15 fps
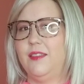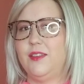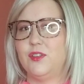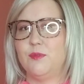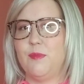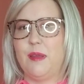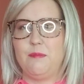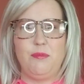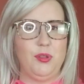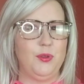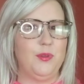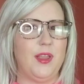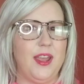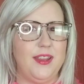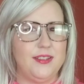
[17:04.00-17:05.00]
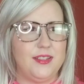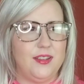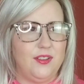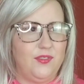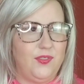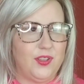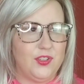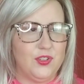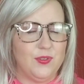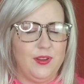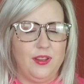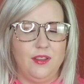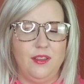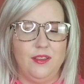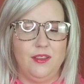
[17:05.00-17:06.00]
These are my blue light filtering